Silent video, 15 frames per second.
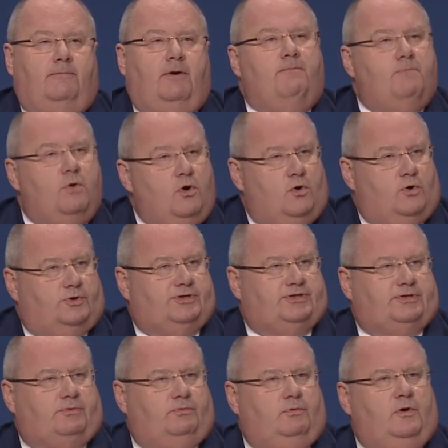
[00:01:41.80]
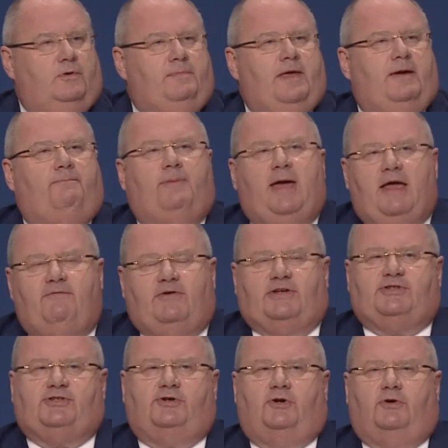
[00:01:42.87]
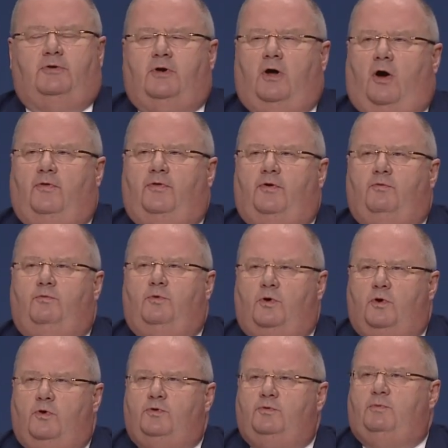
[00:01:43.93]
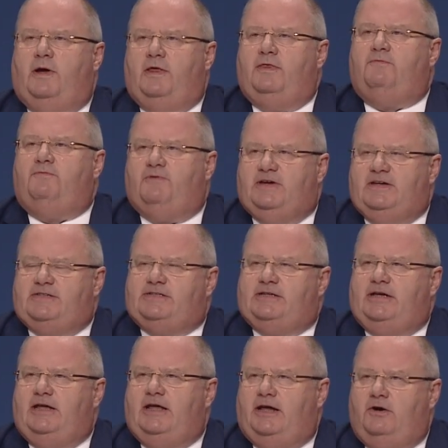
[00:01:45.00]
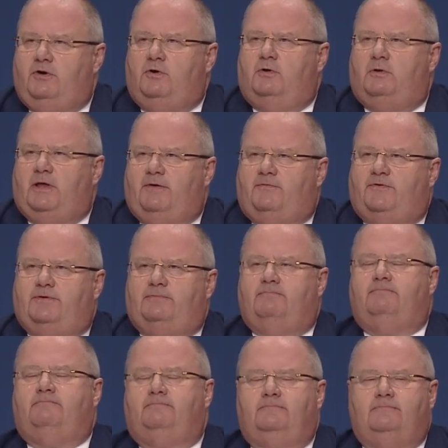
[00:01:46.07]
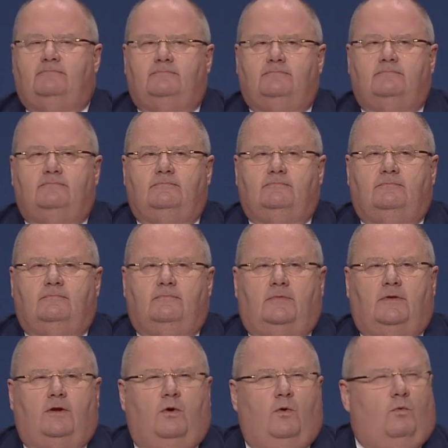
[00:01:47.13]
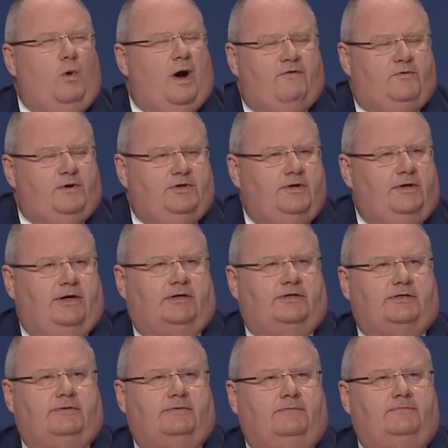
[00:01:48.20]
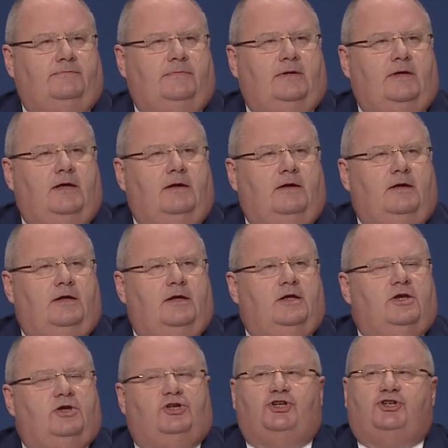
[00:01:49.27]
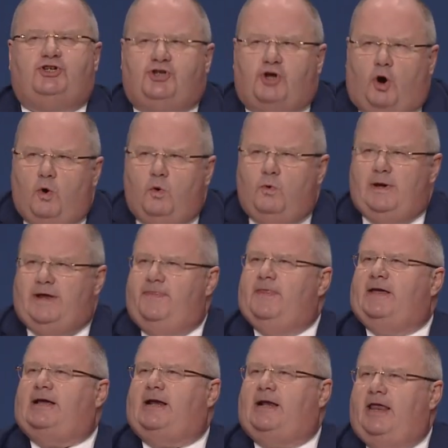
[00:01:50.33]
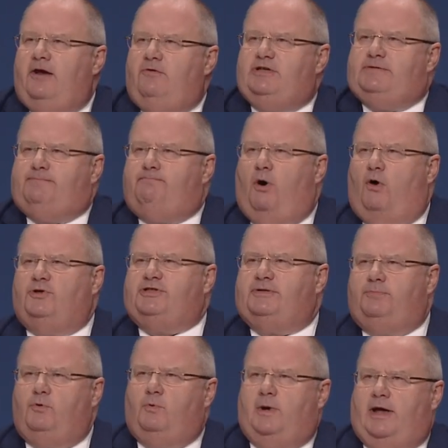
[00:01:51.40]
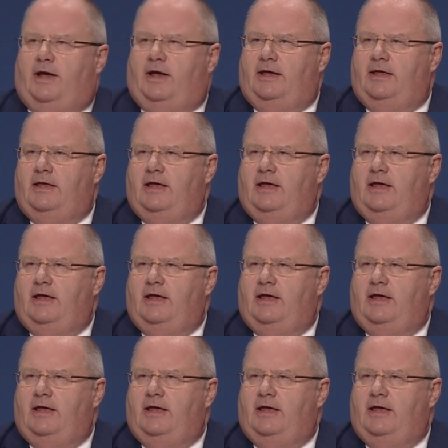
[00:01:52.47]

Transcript: but most will be a paving stone on the road where the VC hero lived. Why have we done it? To show in the clearest possible way